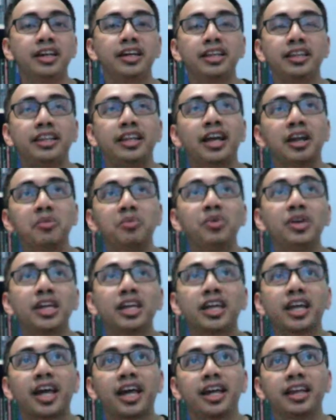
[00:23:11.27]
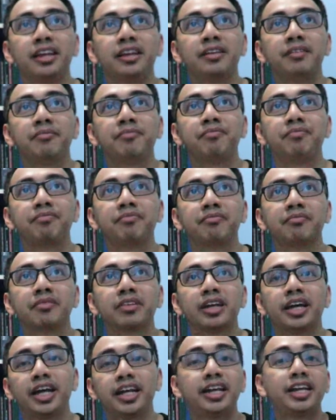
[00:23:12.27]
that we can
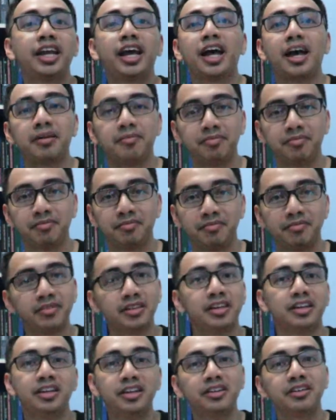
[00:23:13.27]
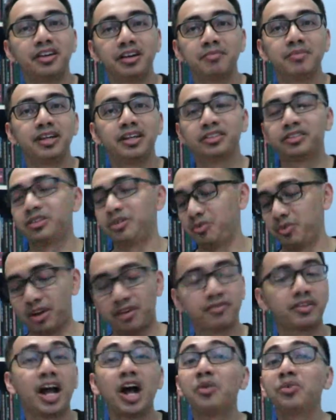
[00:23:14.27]
adapt here in Malaysia. We
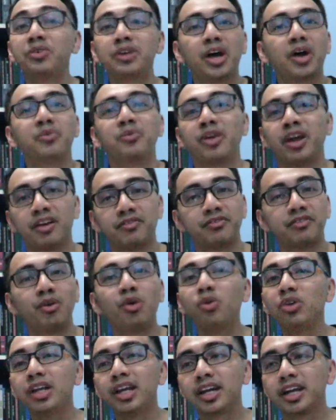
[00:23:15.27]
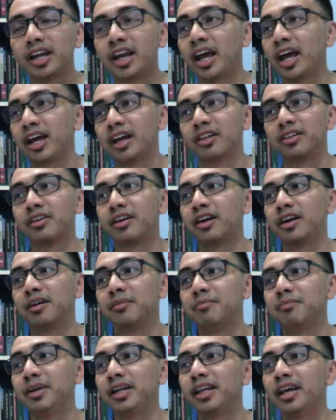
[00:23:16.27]
have Countdown, we have Only Connect, there are
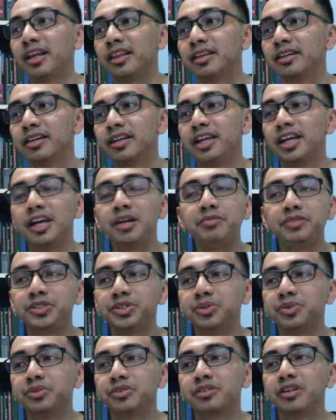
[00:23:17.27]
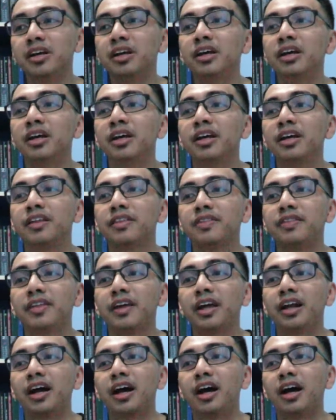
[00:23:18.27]
many other game shows
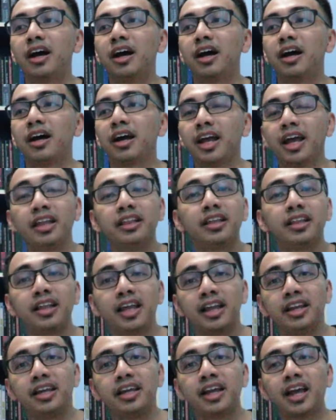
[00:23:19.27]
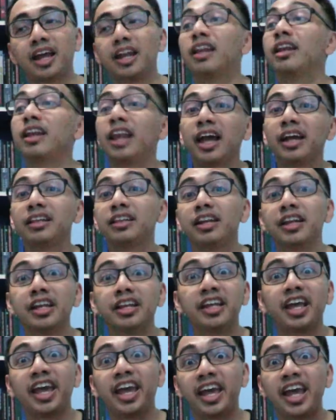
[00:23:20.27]
that are entertaining and enlightening.
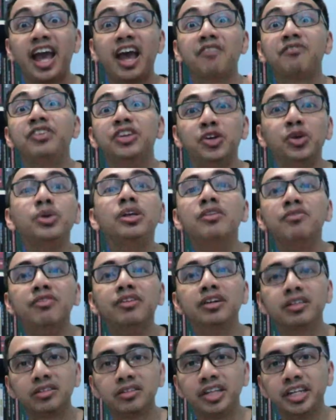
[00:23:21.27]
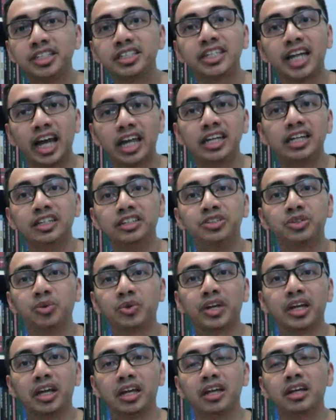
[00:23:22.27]
They have University Challenge,
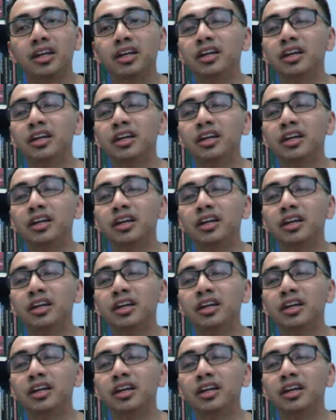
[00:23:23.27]
okay,